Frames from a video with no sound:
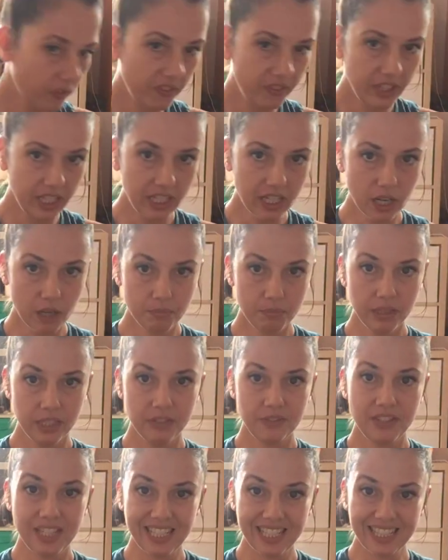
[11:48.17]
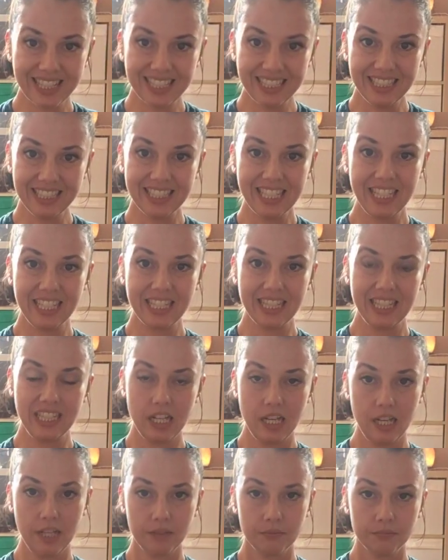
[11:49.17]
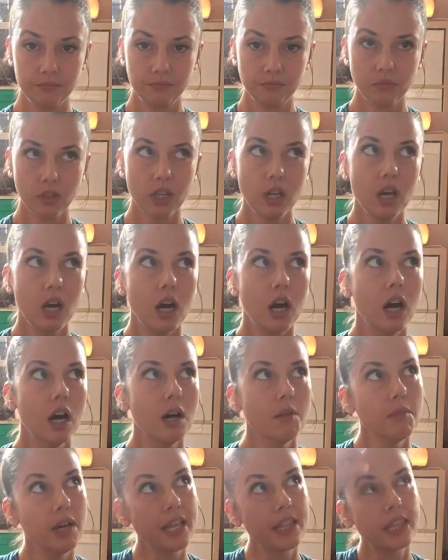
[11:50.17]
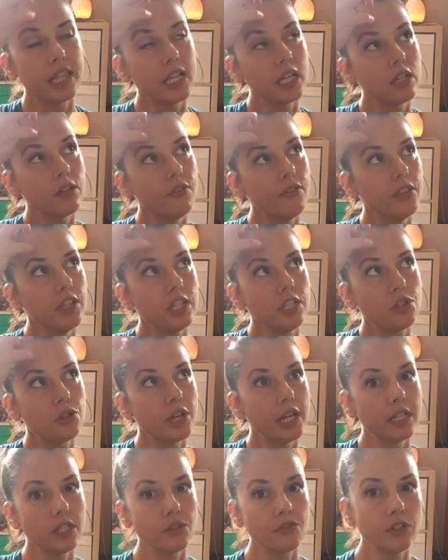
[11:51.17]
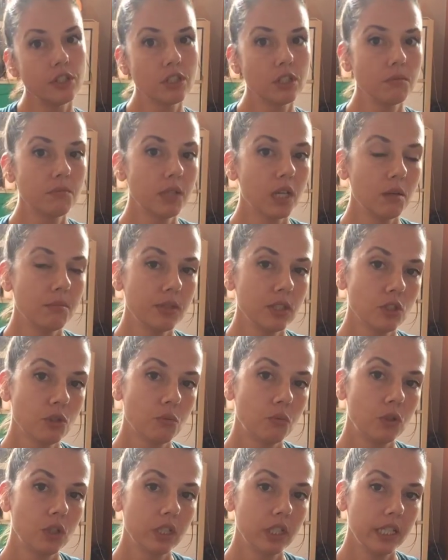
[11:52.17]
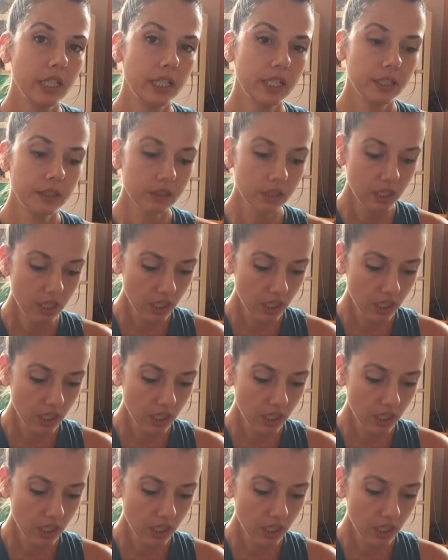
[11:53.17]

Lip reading: the uplifting, the lengthening. I think of these transverse abdominals working